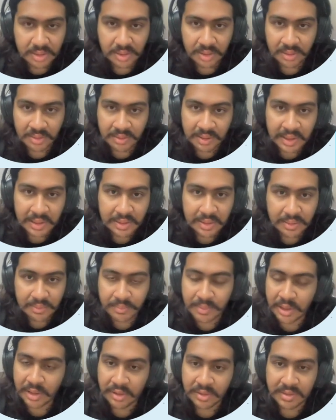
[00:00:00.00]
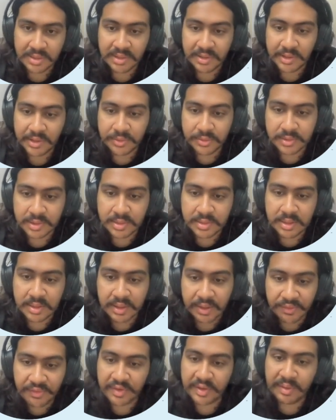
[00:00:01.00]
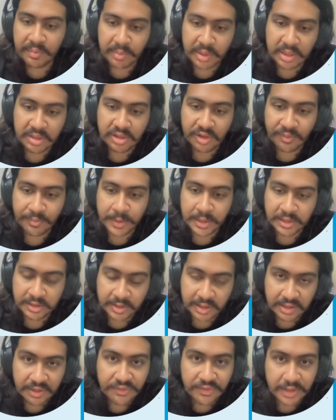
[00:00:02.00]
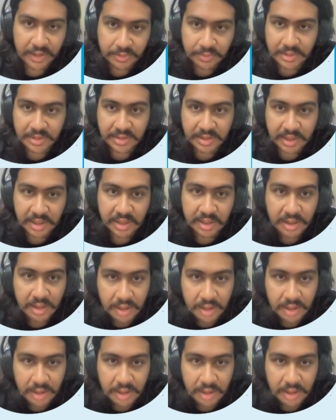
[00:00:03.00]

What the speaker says: alright, because it uses a different means of measuring the frequency.